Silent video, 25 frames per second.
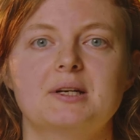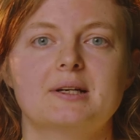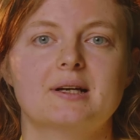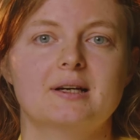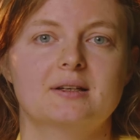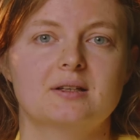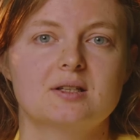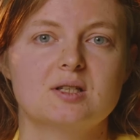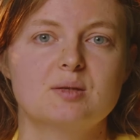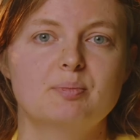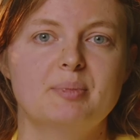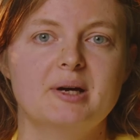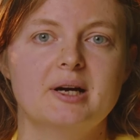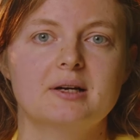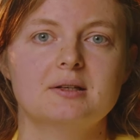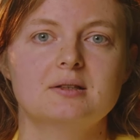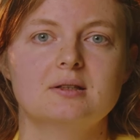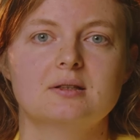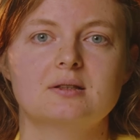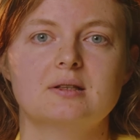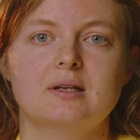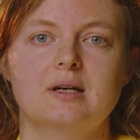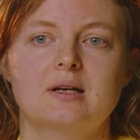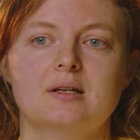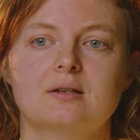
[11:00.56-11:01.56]
can inspect
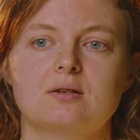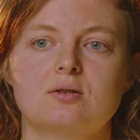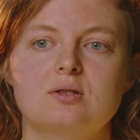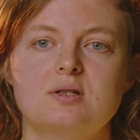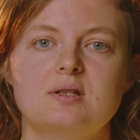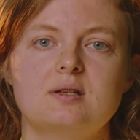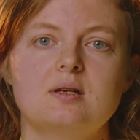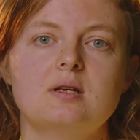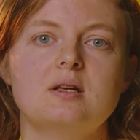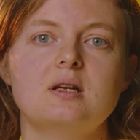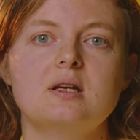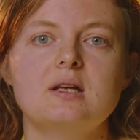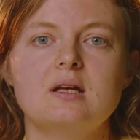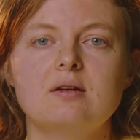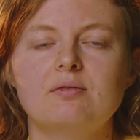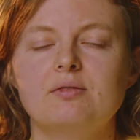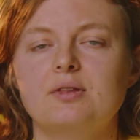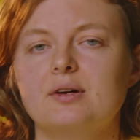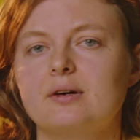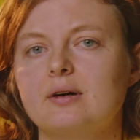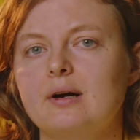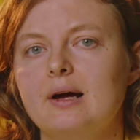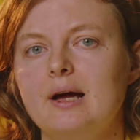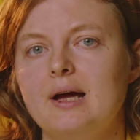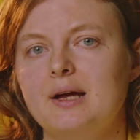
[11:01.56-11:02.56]
it and see if there are